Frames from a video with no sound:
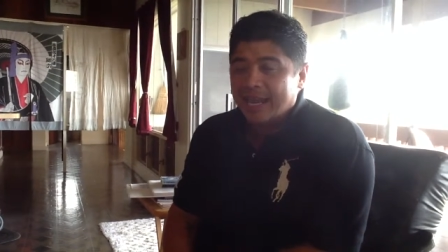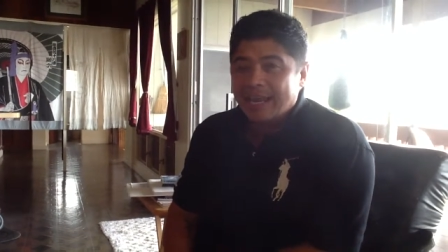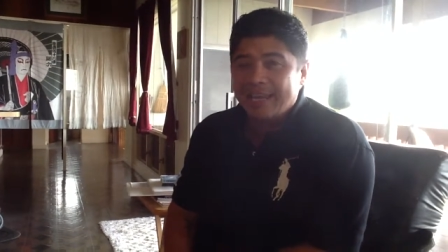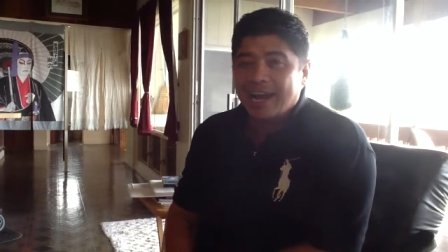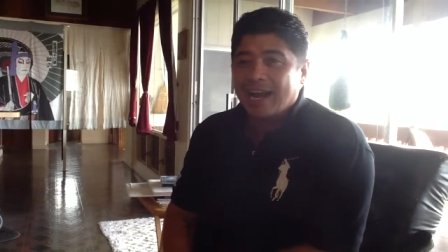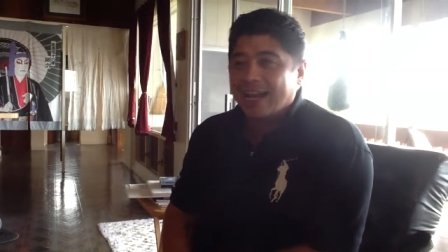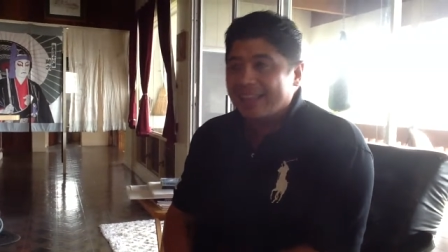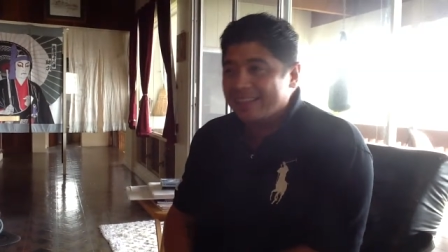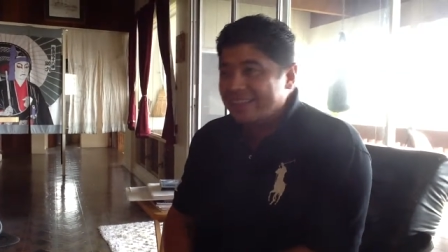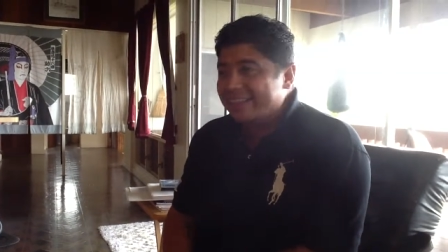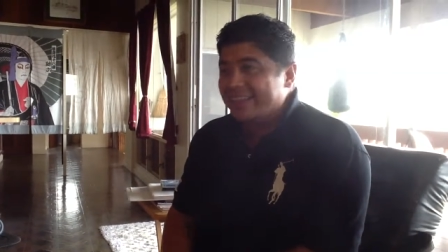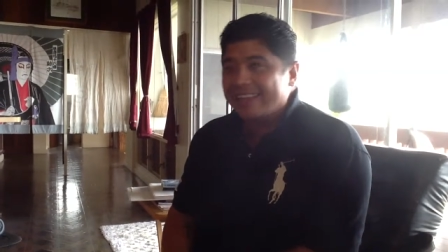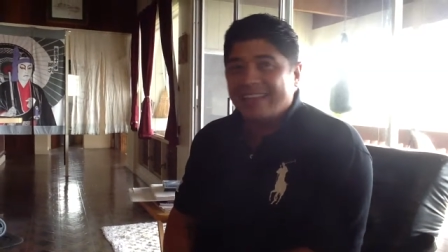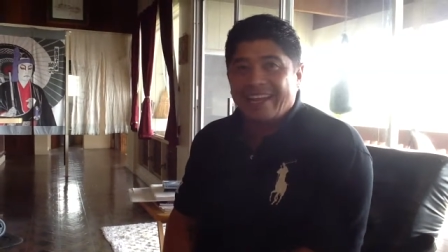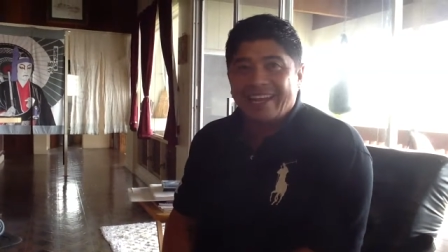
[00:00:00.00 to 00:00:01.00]
You know, I like to
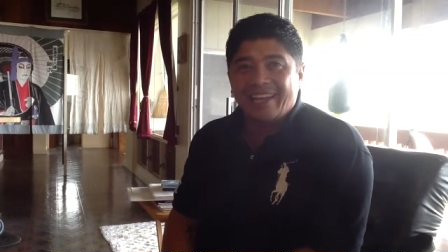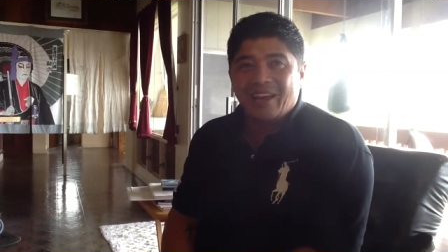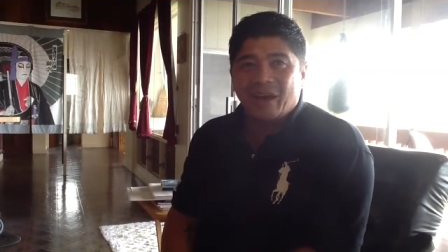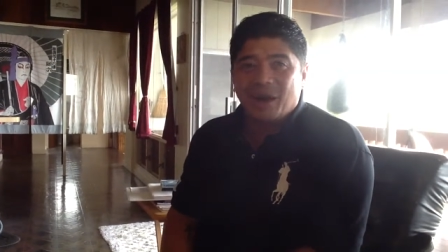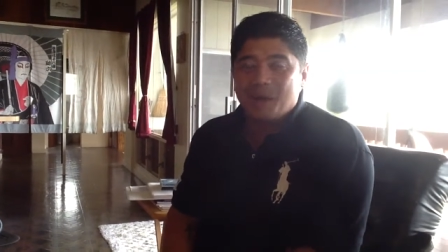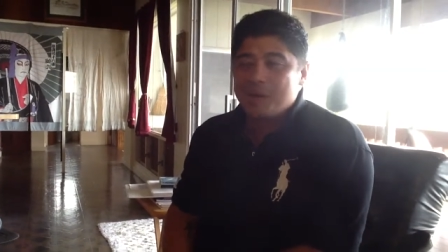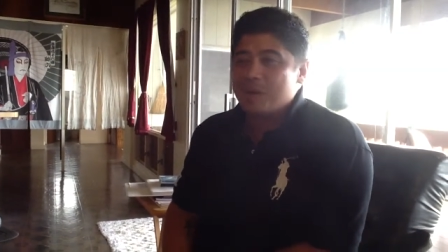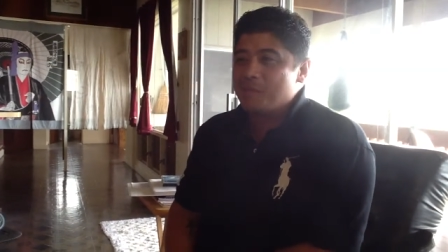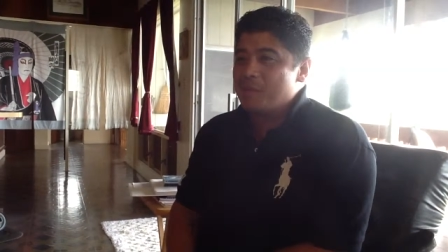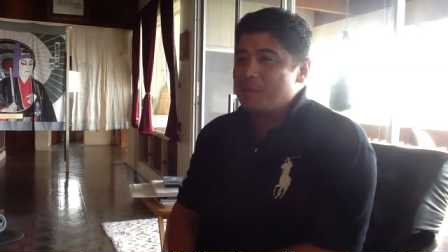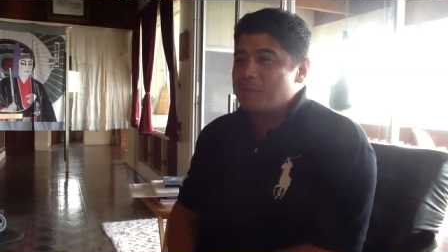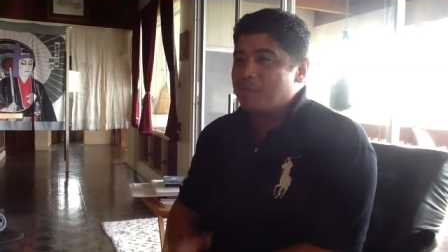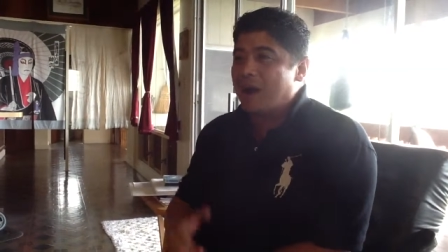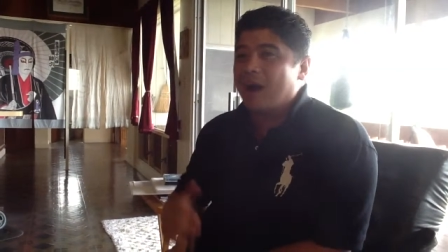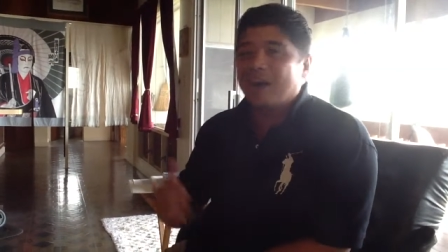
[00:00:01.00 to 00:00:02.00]
think that you know I don't want to be
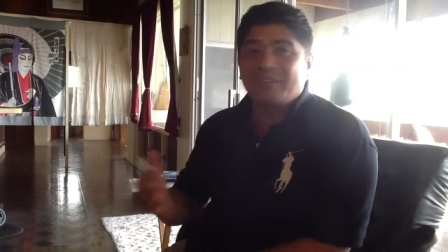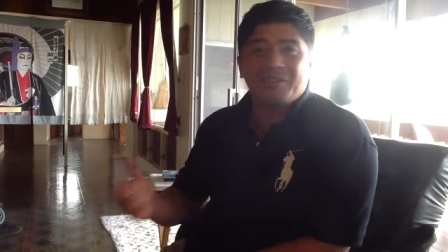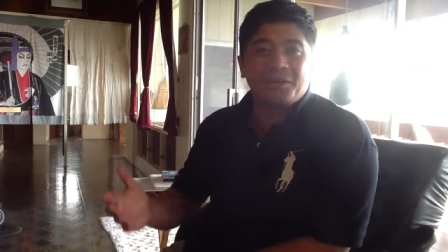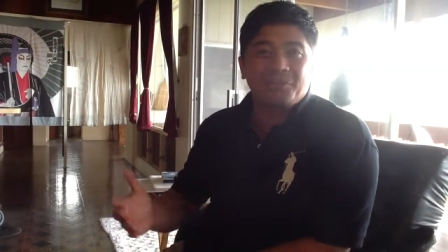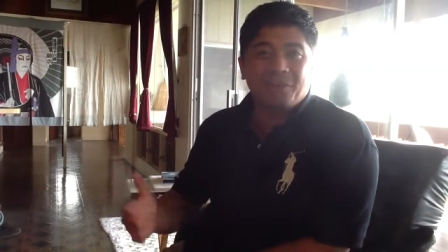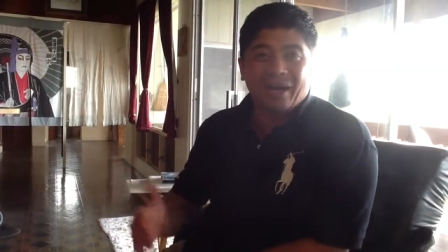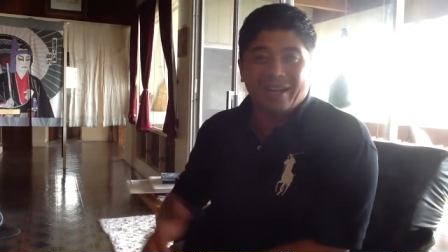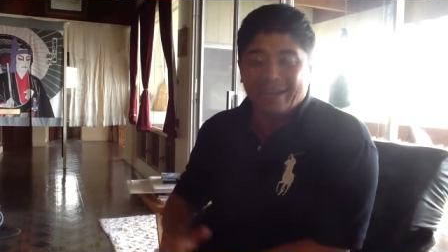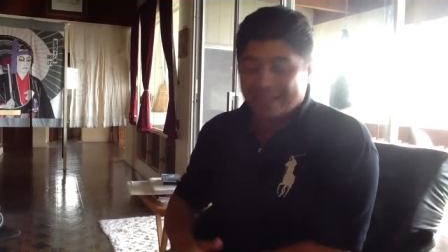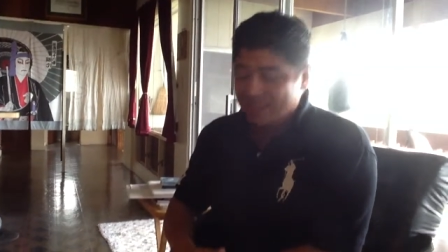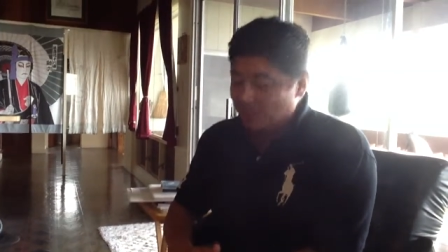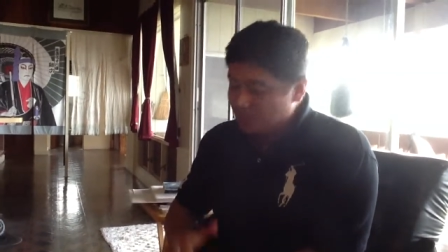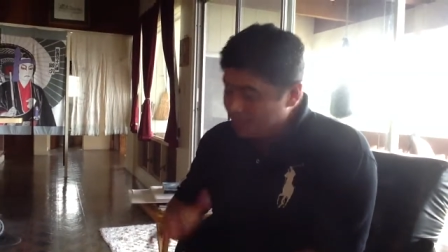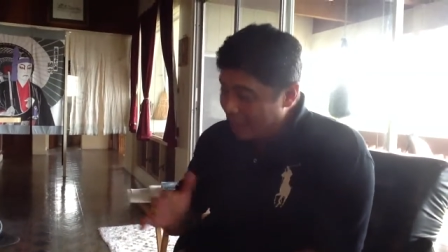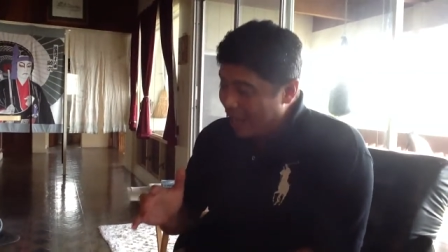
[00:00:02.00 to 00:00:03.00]
bothered, but like
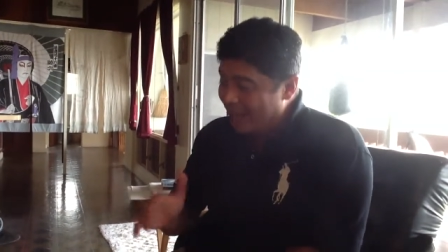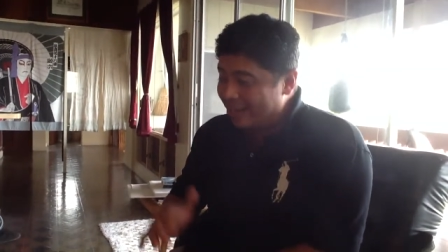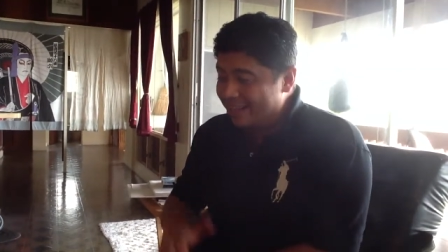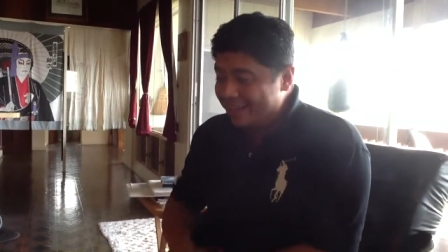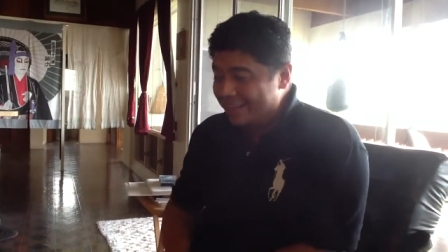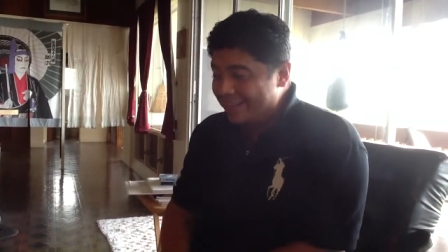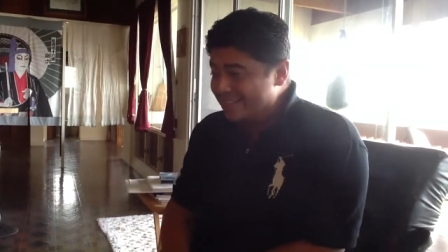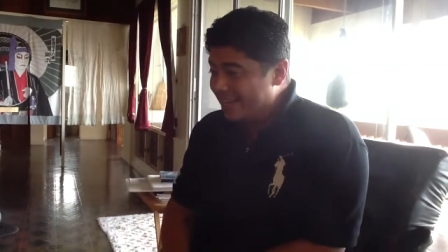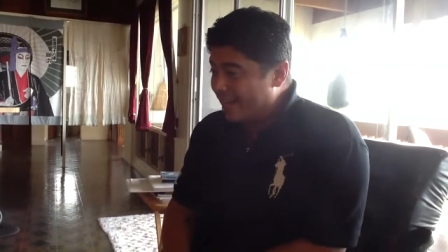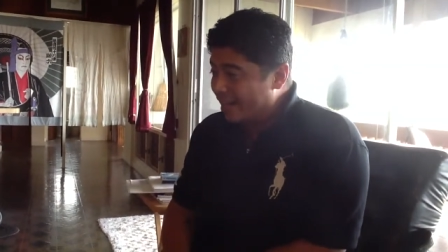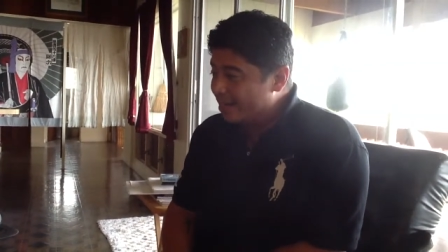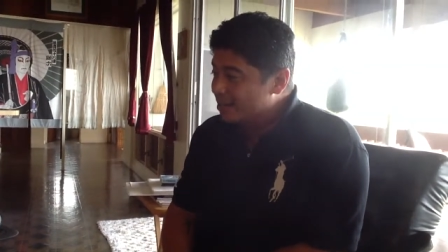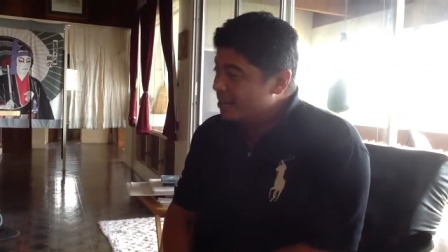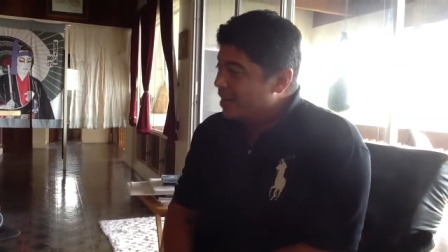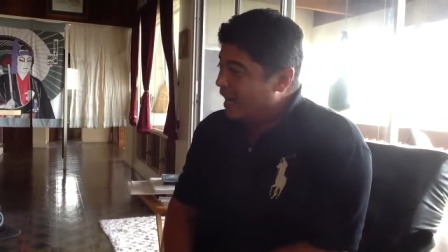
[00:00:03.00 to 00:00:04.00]
the reality is
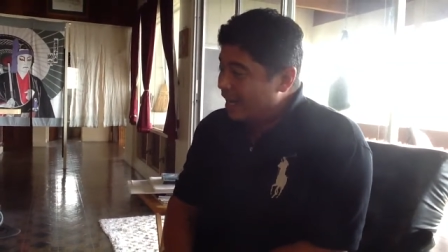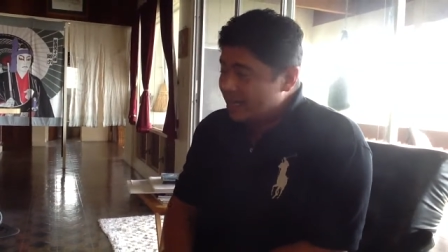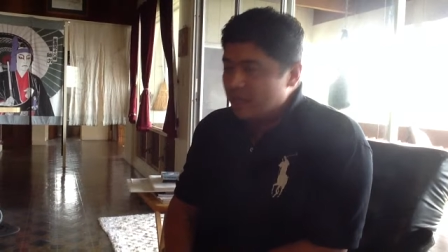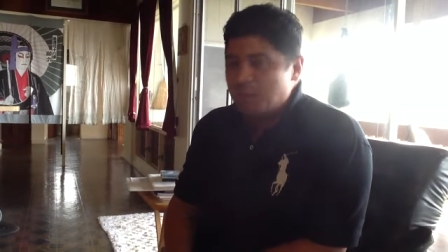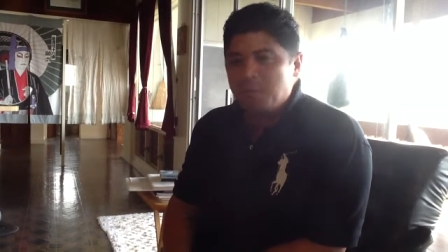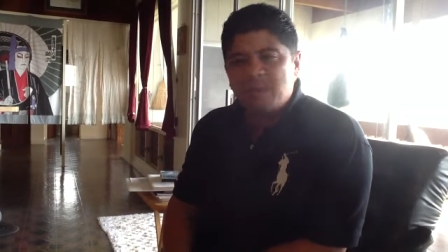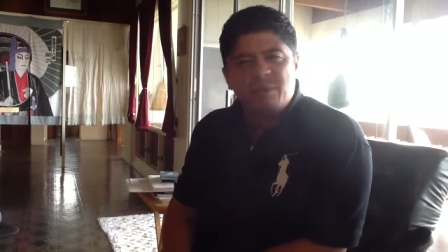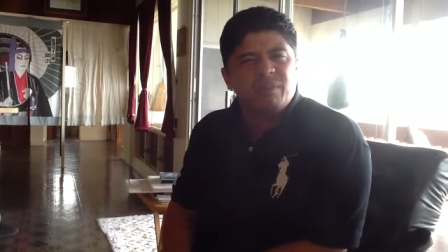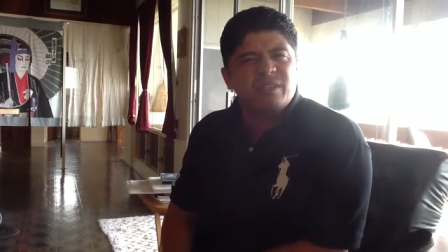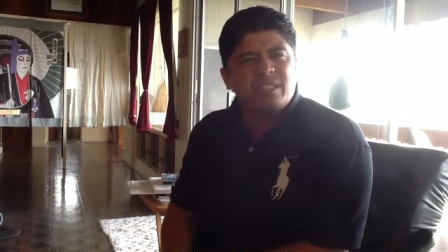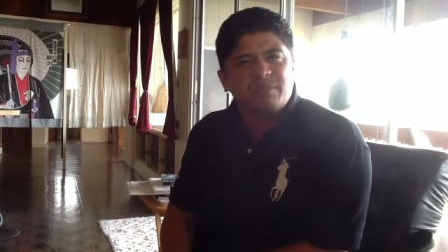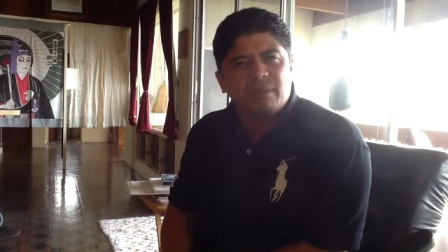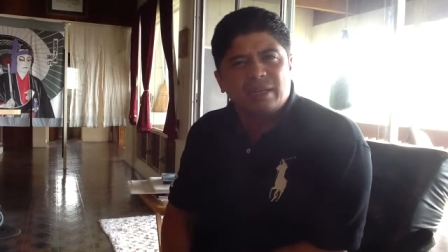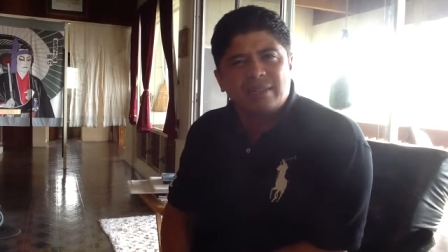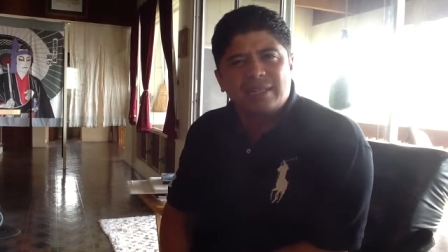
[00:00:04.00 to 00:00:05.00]
that I think people
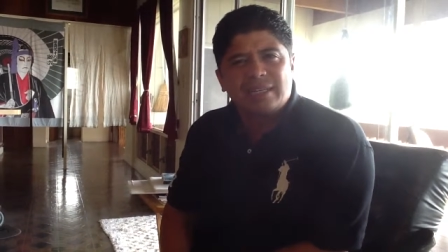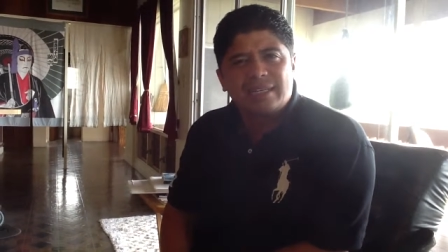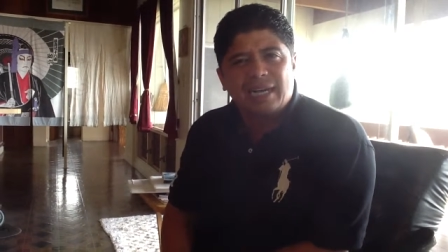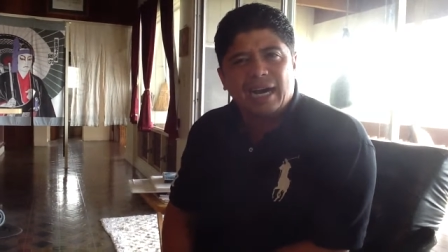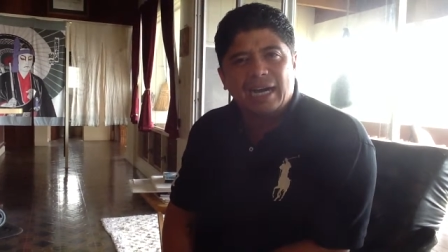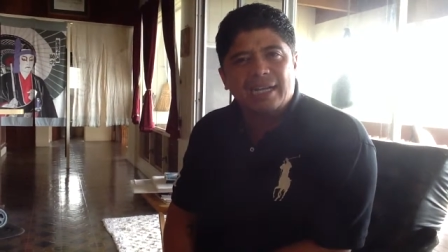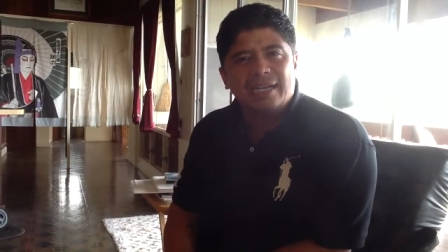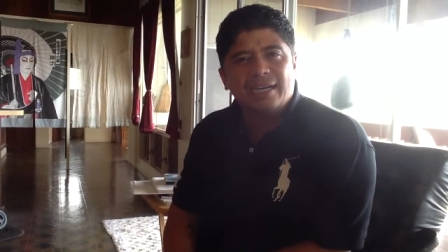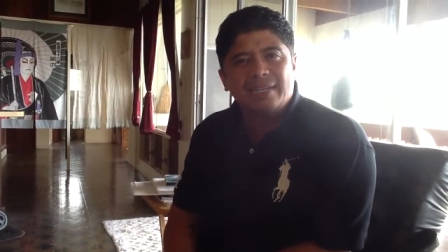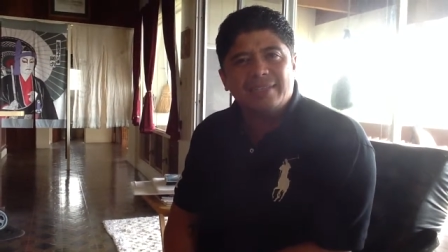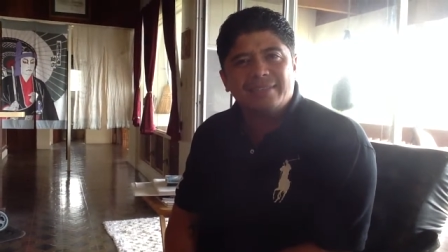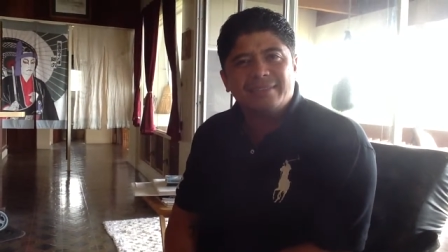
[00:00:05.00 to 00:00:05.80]
smell the caca,